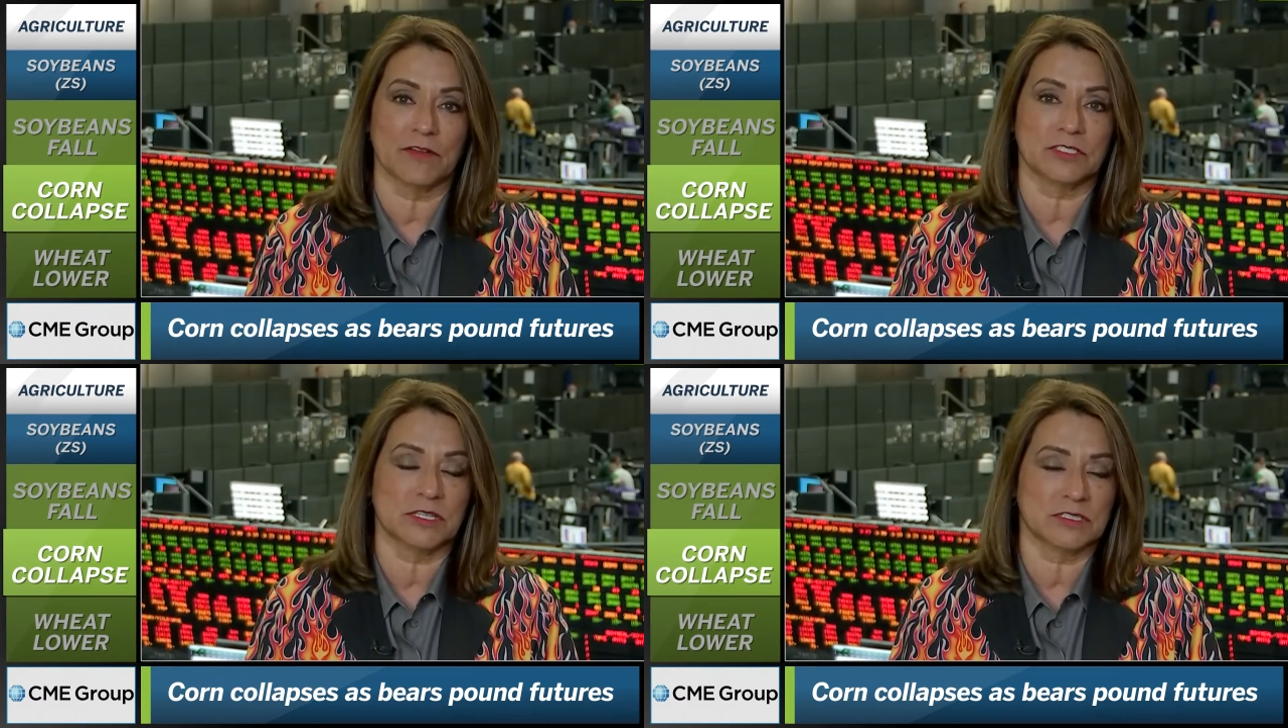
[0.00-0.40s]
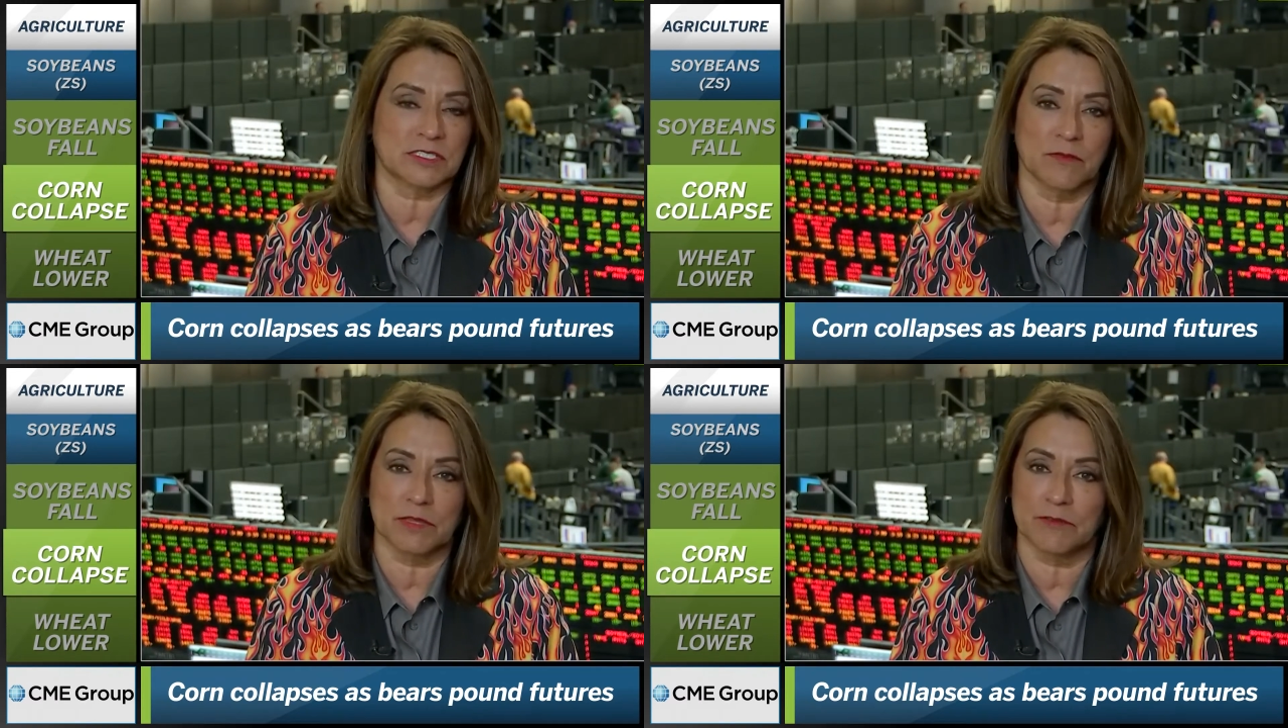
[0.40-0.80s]
There's a,
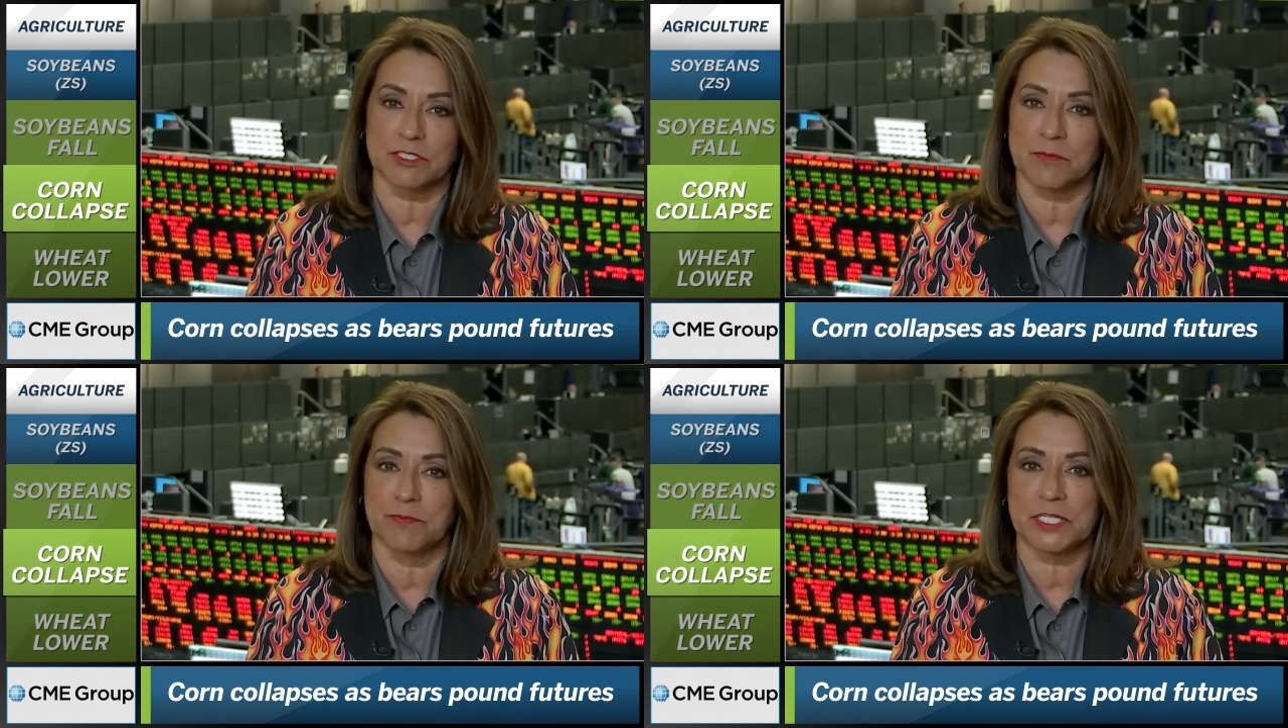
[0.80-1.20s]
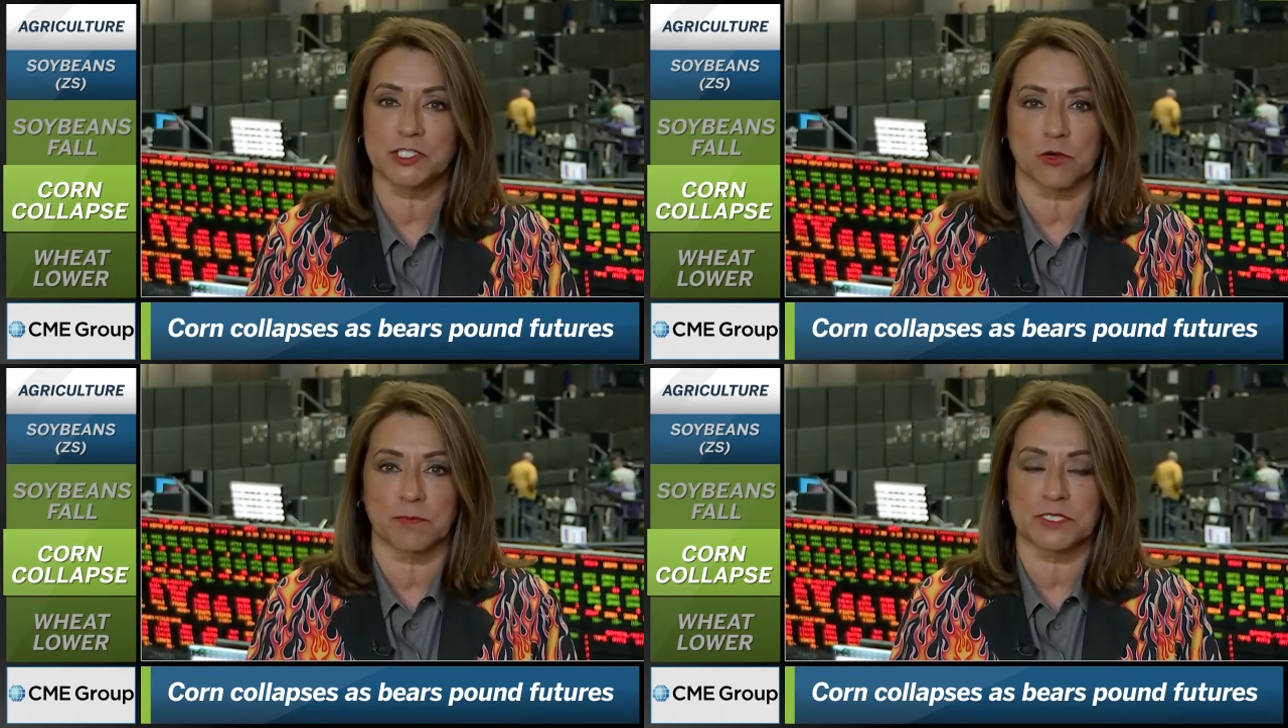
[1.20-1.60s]
so there was some big
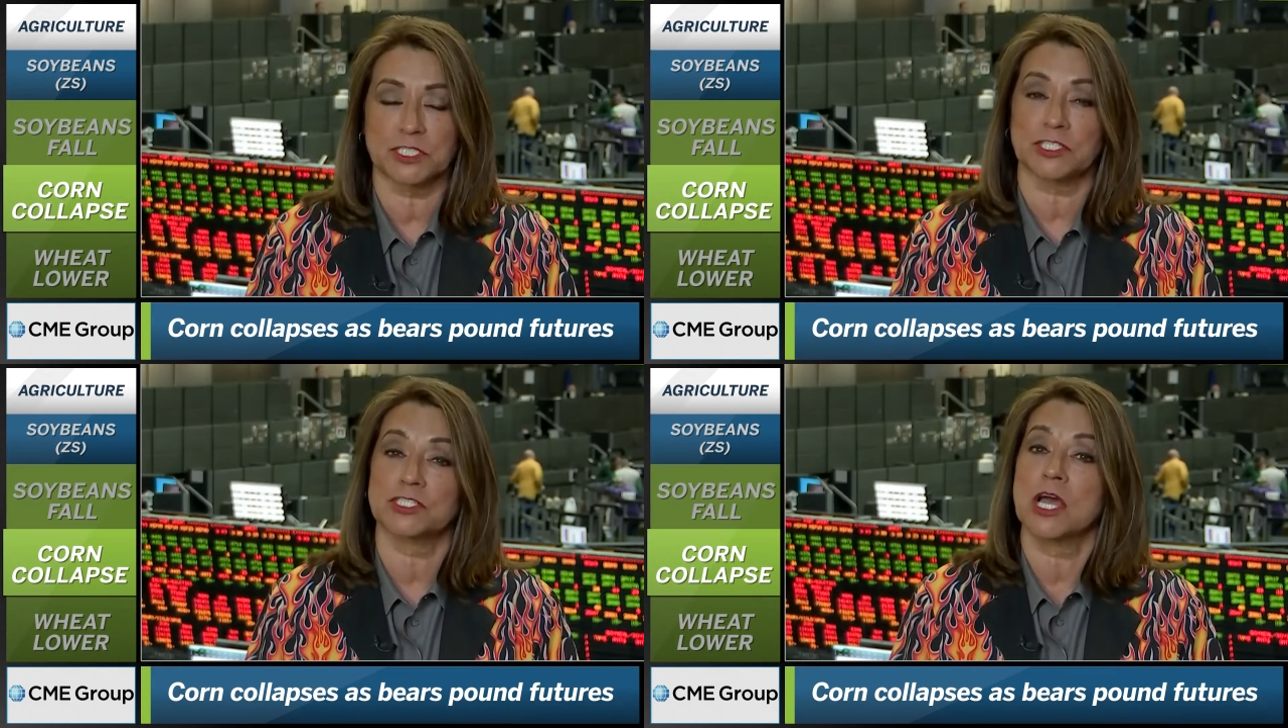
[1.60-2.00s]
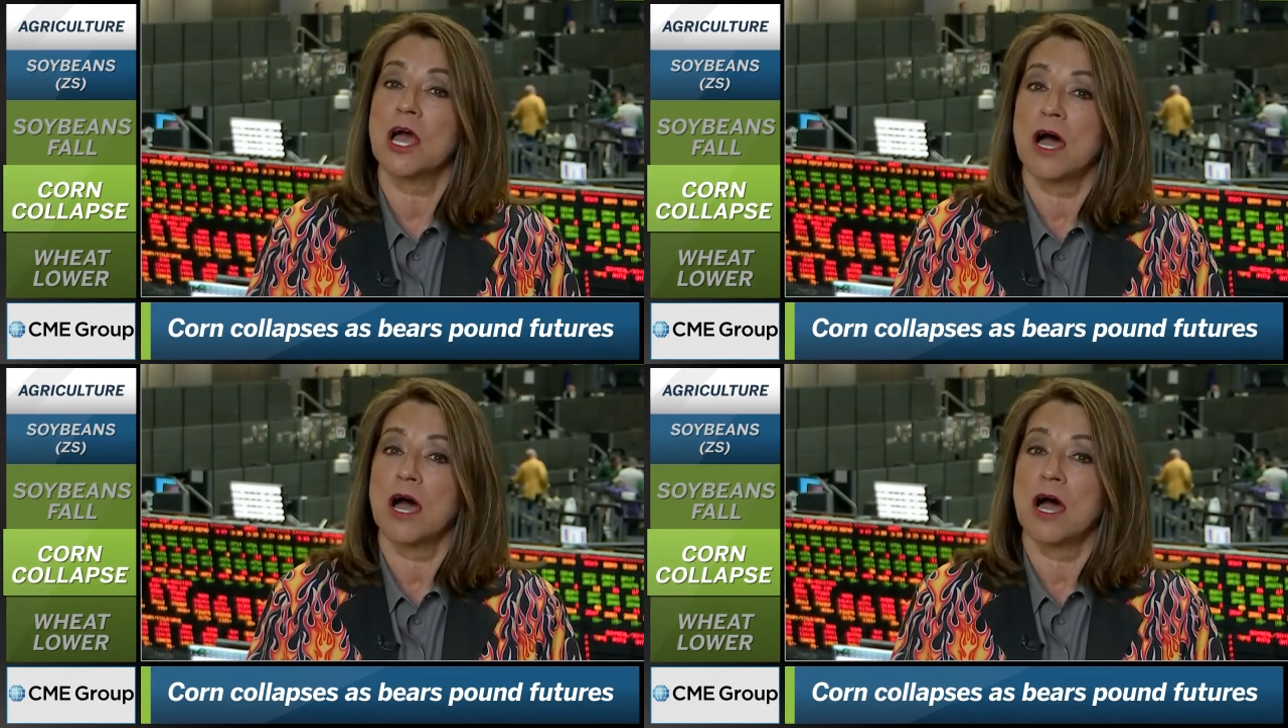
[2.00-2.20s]
short positions.